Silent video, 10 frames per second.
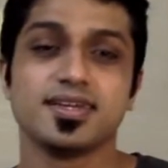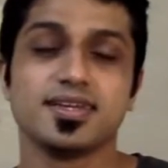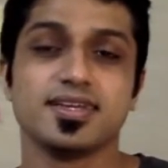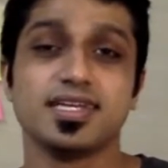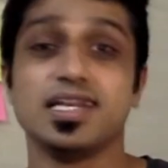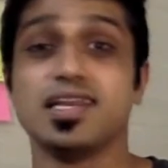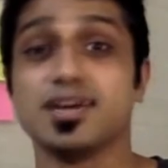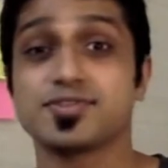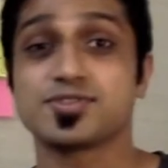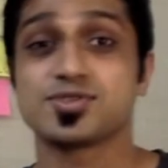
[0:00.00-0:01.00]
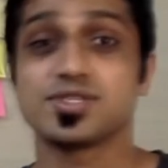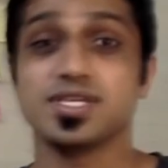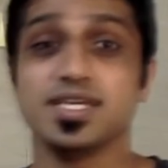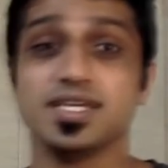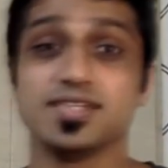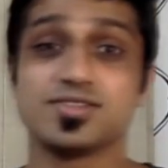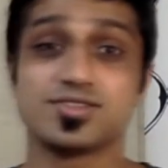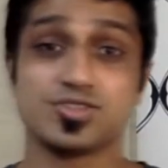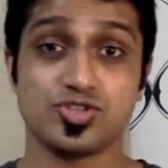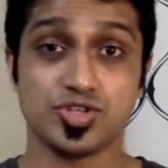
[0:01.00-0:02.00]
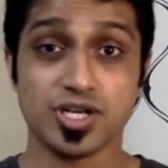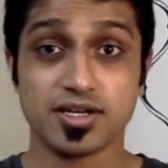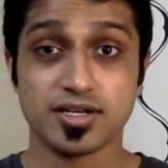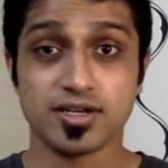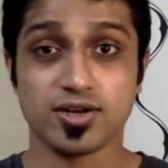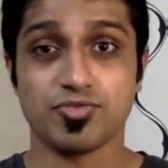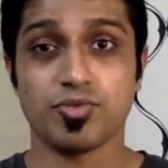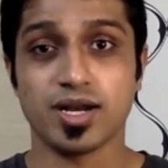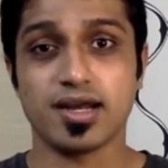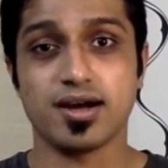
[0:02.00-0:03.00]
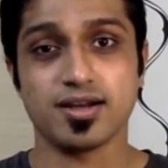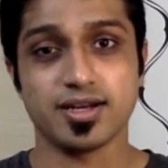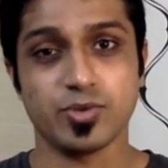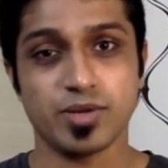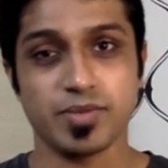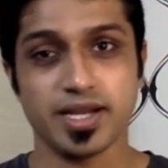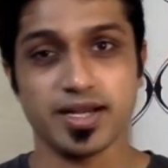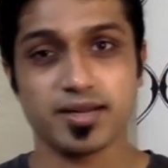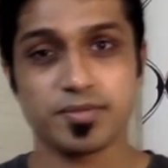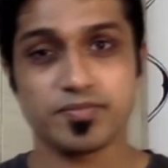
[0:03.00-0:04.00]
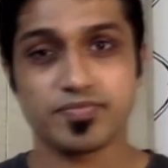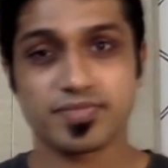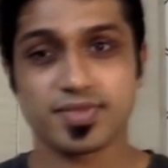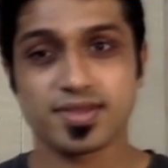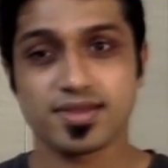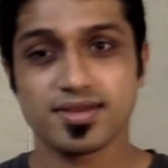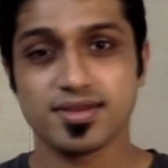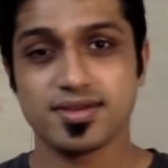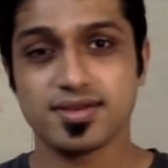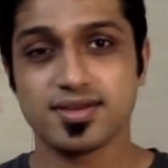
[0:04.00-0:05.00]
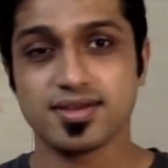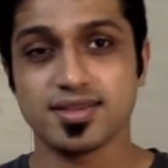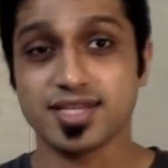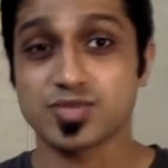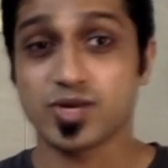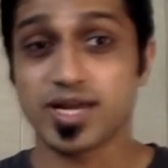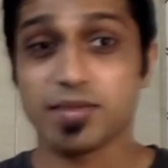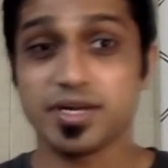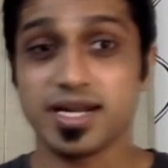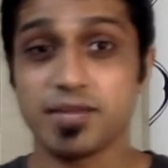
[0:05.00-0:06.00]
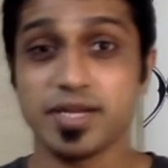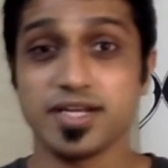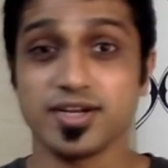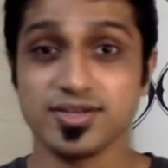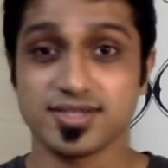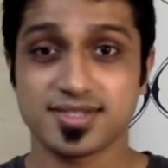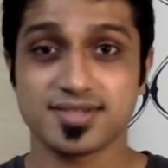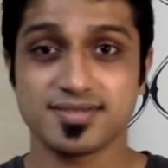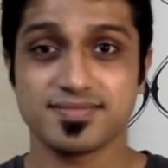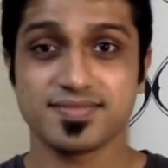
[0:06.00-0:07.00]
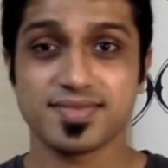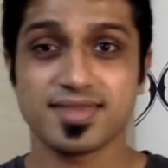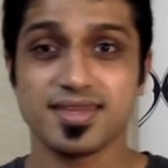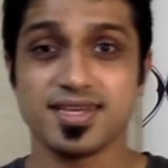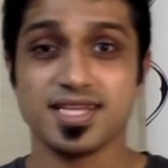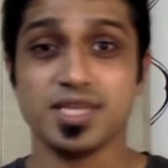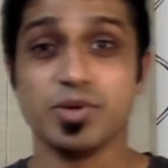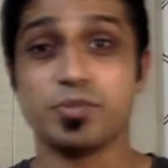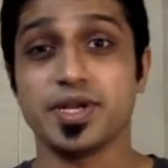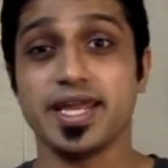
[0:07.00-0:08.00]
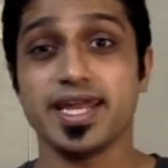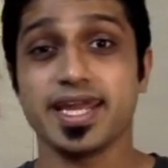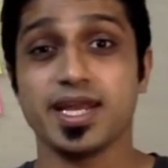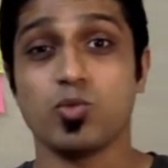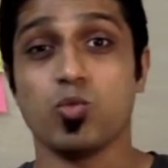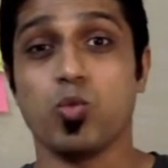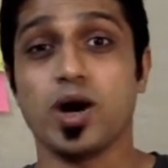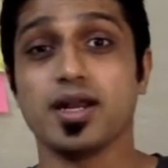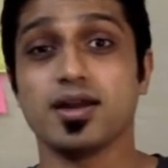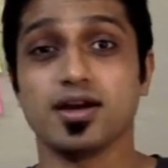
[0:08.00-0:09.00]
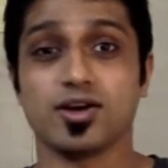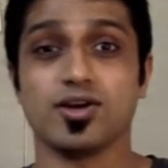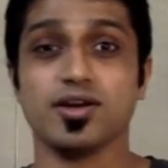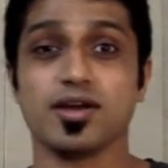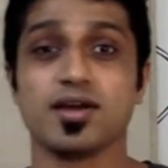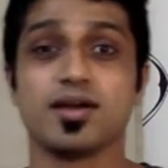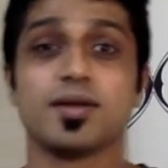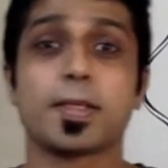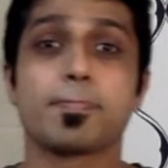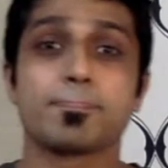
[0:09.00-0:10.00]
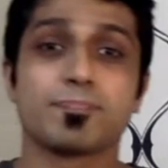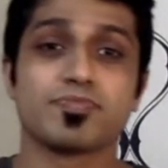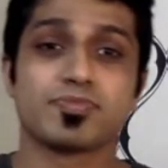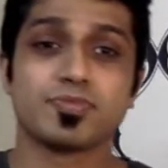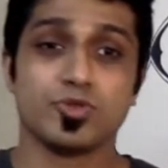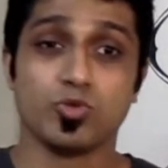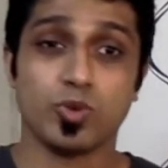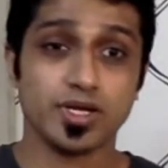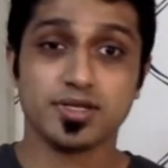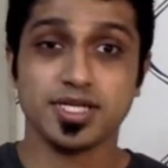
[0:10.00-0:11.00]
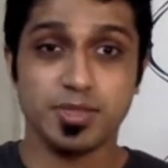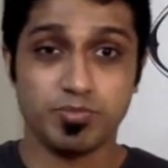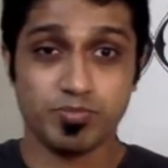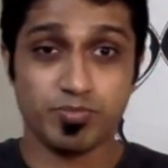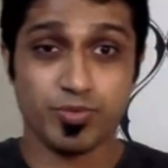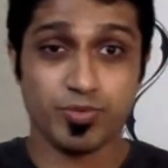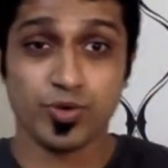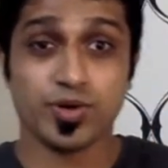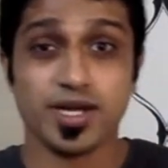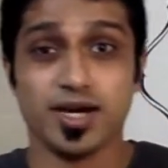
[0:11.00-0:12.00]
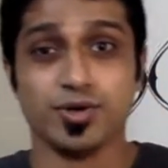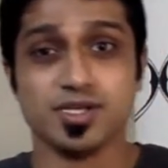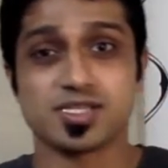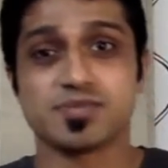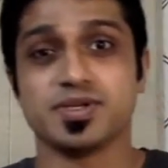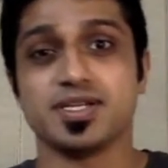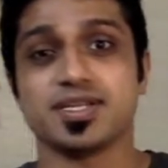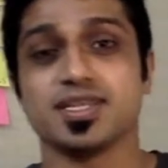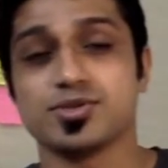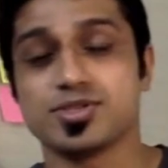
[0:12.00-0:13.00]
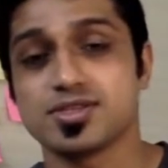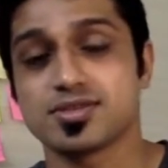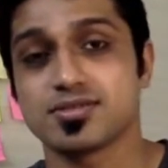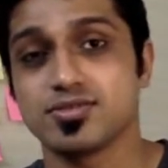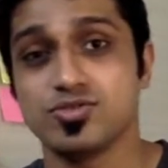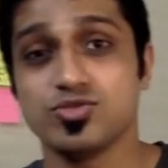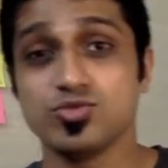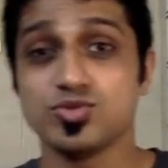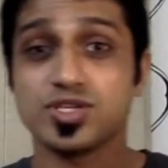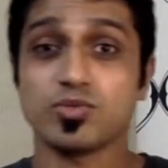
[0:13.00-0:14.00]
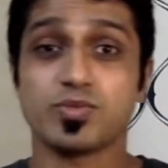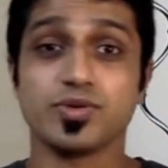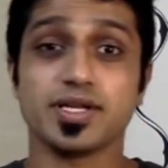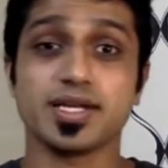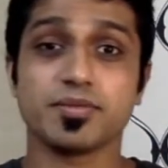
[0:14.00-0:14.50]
He loves to see his children of one heart and one mind. That's what happened at Pentecost. They were praying in one accord. No wonder he poured out his spirit and there was this huge outpouring.